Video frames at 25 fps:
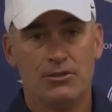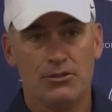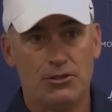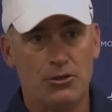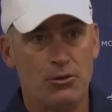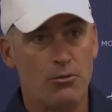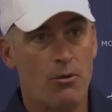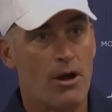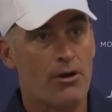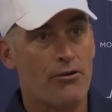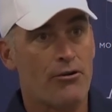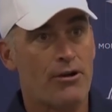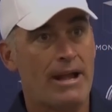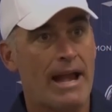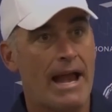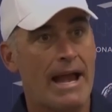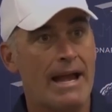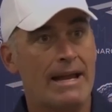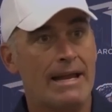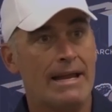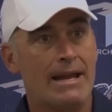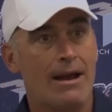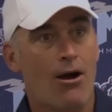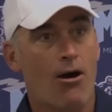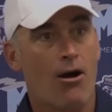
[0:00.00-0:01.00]

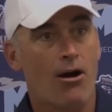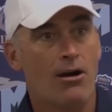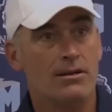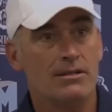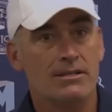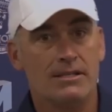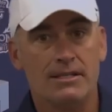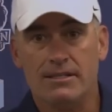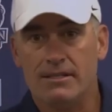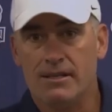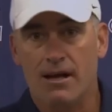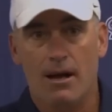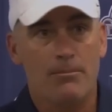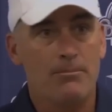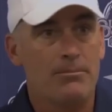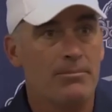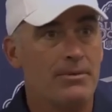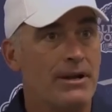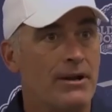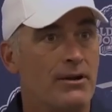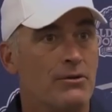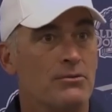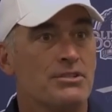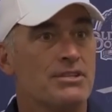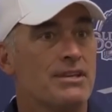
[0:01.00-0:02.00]
280 yards. He's up,
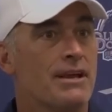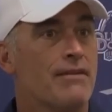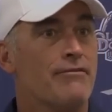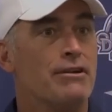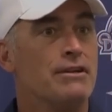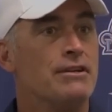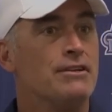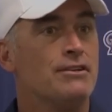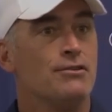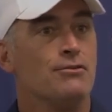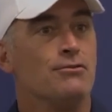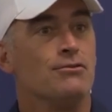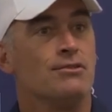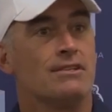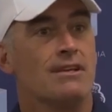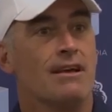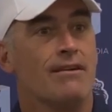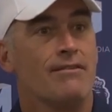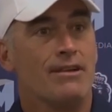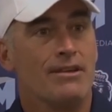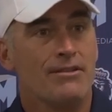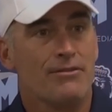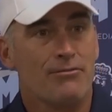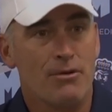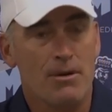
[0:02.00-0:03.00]
72,
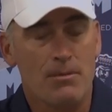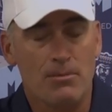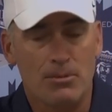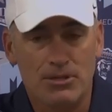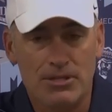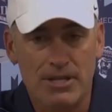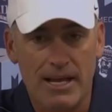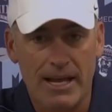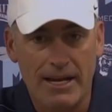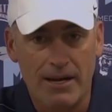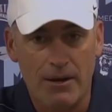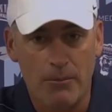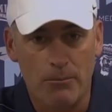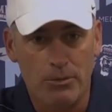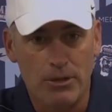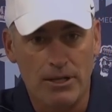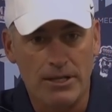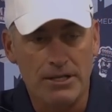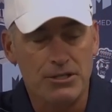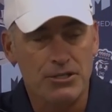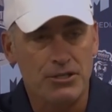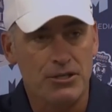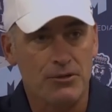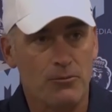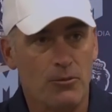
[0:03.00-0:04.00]
73%
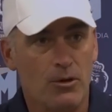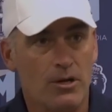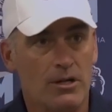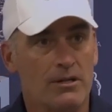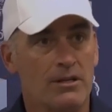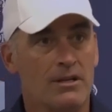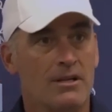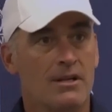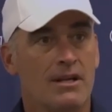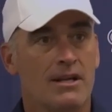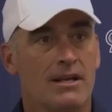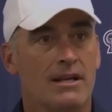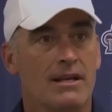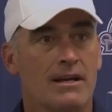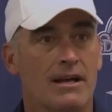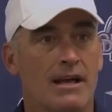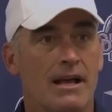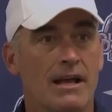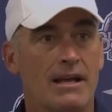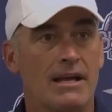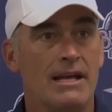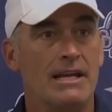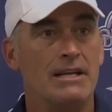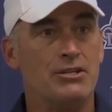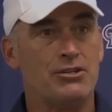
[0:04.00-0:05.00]
completion. Well,
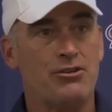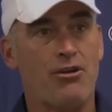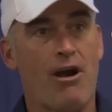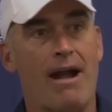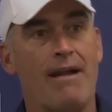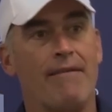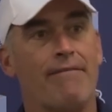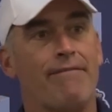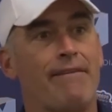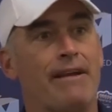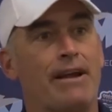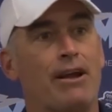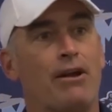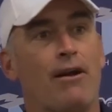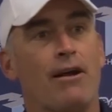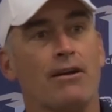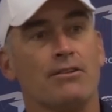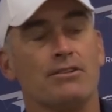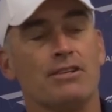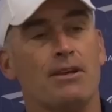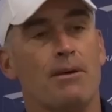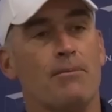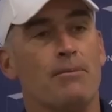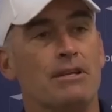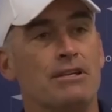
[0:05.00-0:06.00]
he's trying to figure
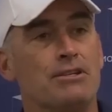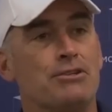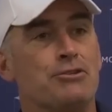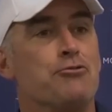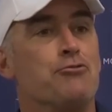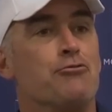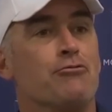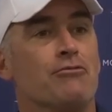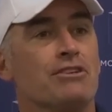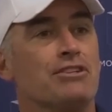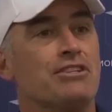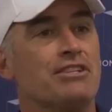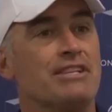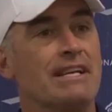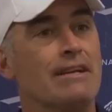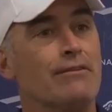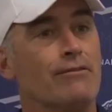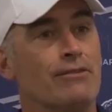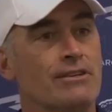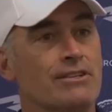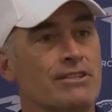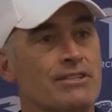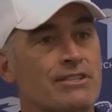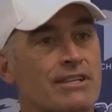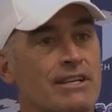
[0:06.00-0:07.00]
out some of these new
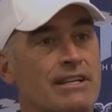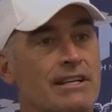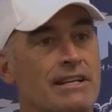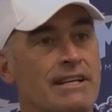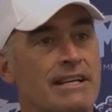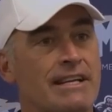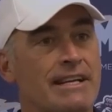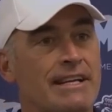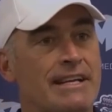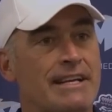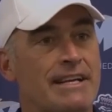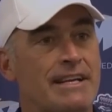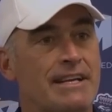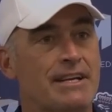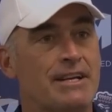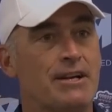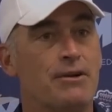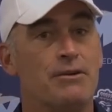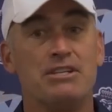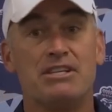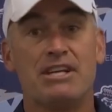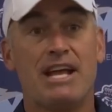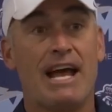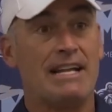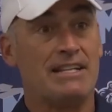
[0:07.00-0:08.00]
receivers.
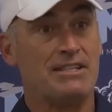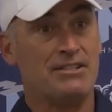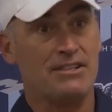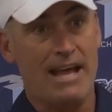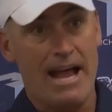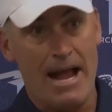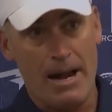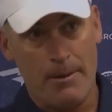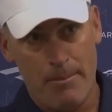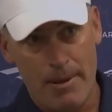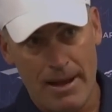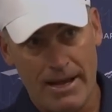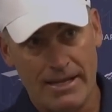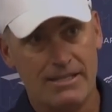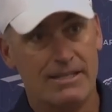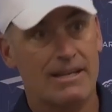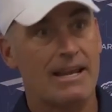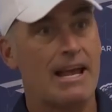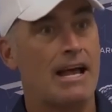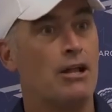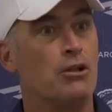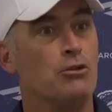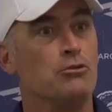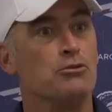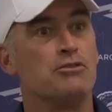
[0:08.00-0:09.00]
He's got Zach
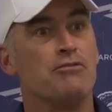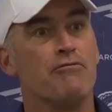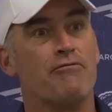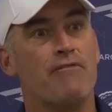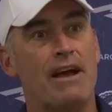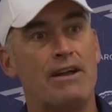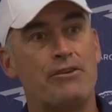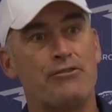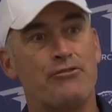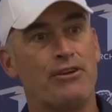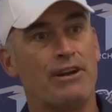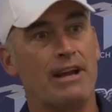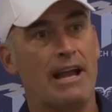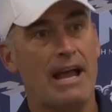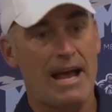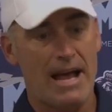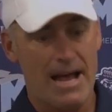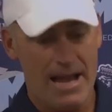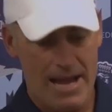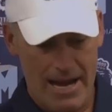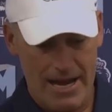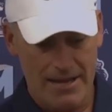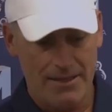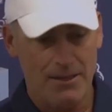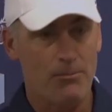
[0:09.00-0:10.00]
Pascal, who's a veteran
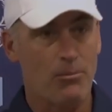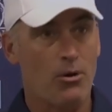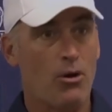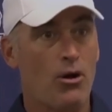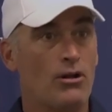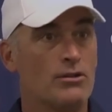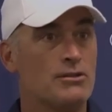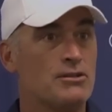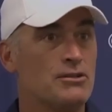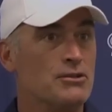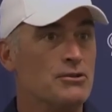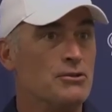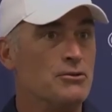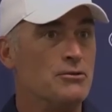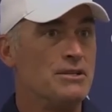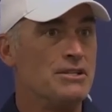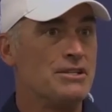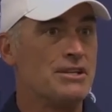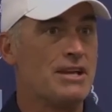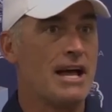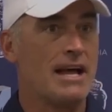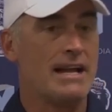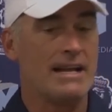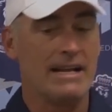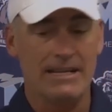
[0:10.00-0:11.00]
guy. He got the ball too.
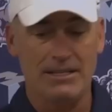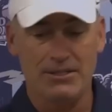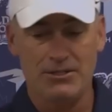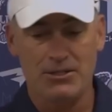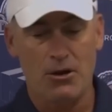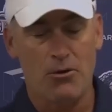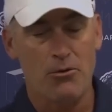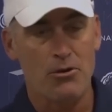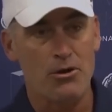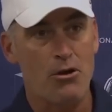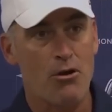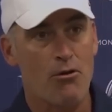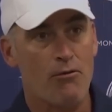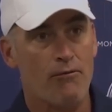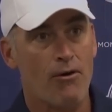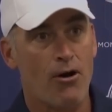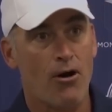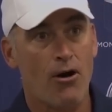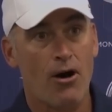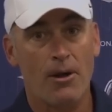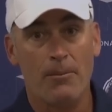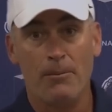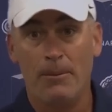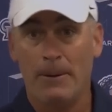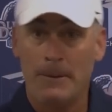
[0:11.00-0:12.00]
He's got Antonio
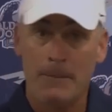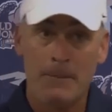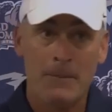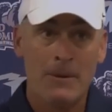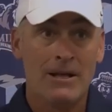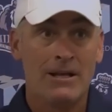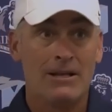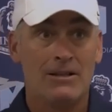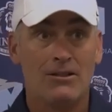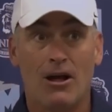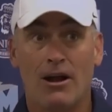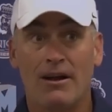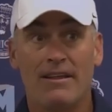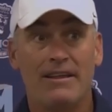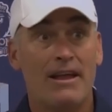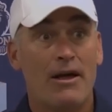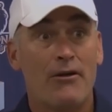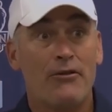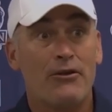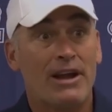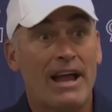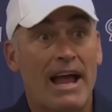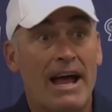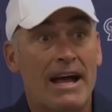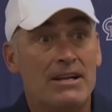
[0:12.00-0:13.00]
Vaughn, but a lot of the
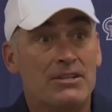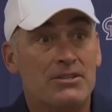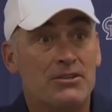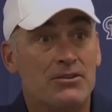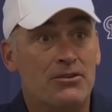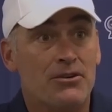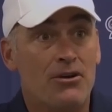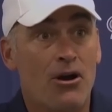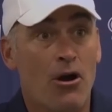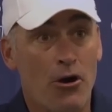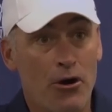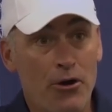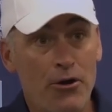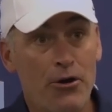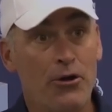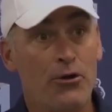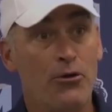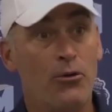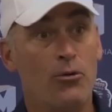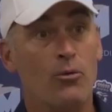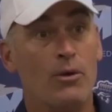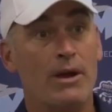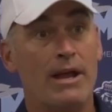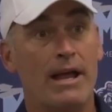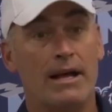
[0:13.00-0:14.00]
other guys are
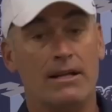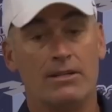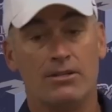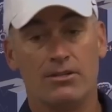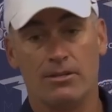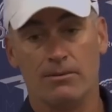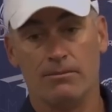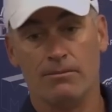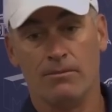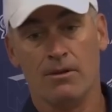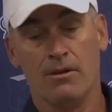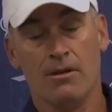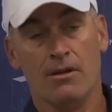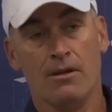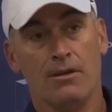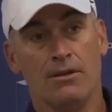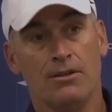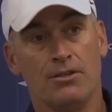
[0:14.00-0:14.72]
new. We had some